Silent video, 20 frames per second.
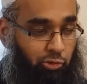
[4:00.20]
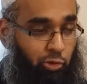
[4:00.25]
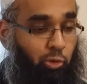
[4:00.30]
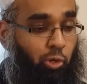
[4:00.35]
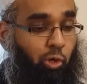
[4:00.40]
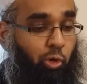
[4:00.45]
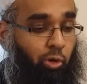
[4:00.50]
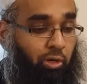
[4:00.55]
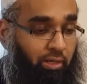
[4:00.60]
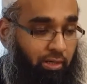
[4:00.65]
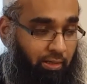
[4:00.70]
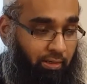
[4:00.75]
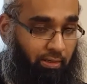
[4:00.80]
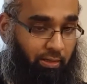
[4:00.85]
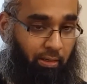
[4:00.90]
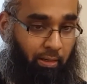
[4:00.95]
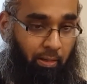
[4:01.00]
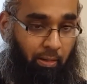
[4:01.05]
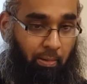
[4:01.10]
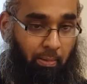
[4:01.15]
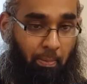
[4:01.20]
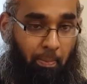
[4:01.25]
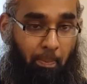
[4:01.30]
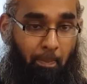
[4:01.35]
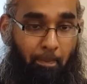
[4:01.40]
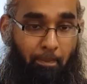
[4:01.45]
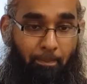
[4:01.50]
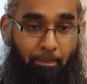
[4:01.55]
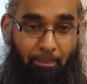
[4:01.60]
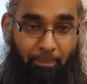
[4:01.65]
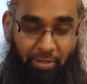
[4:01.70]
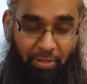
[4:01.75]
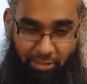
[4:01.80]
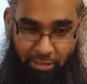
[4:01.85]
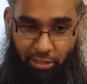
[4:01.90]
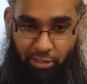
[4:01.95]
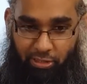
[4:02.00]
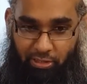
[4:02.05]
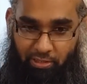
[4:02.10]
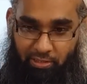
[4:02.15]
so you're called
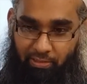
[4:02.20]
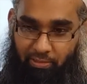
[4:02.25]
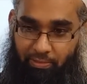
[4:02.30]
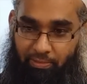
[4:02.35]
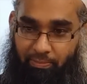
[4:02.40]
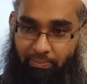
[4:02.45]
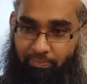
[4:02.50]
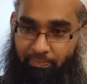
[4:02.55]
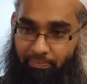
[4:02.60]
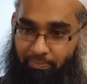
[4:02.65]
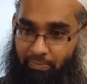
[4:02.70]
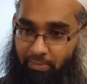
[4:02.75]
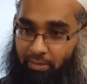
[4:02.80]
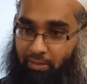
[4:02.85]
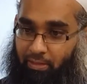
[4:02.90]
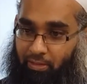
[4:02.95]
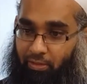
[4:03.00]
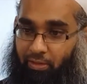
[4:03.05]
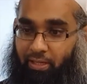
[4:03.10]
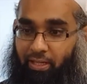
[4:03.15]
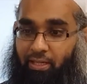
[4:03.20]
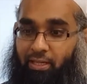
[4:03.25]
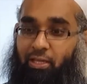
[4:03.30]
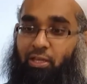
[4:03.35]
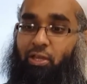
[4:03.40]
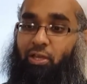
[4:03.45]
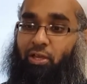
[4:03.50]
British. Okay?